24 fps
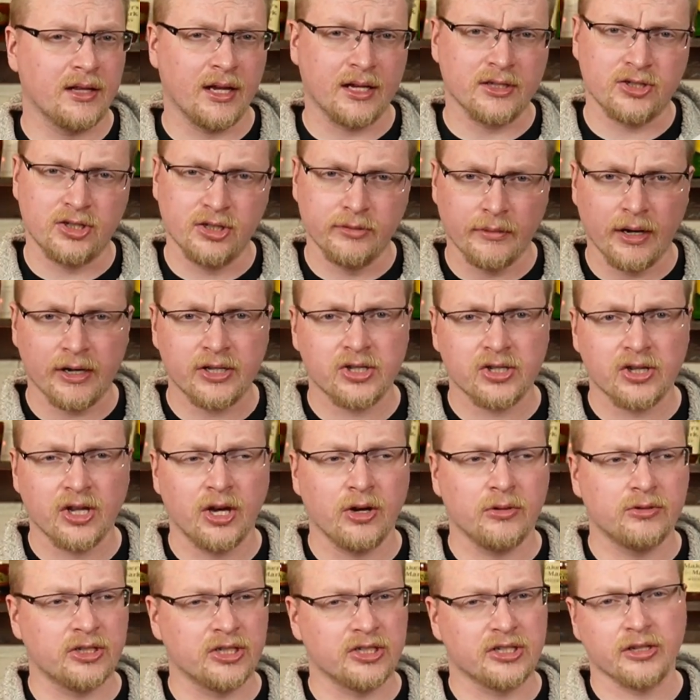not too much
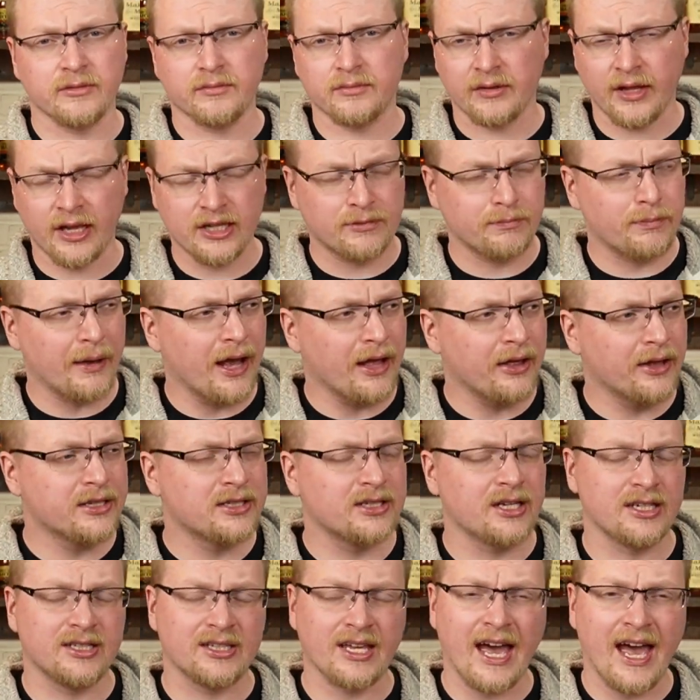though, just a nice
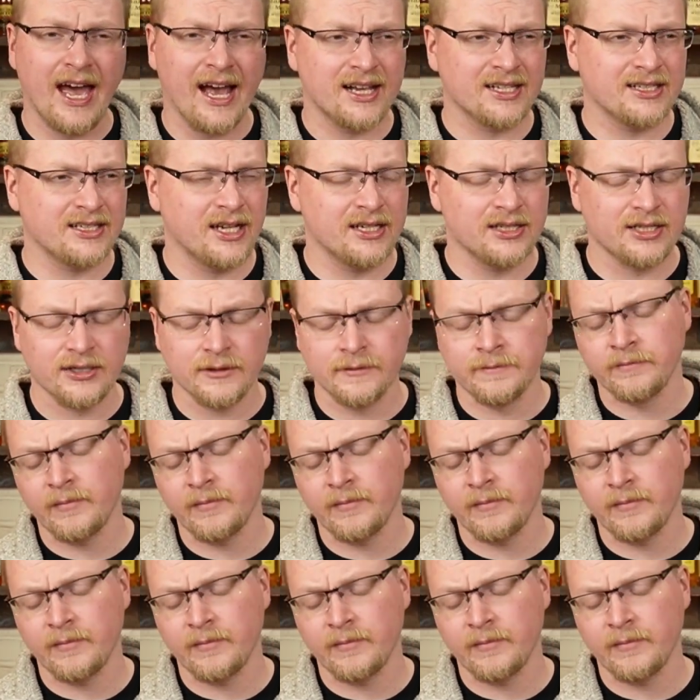balance, nice accent.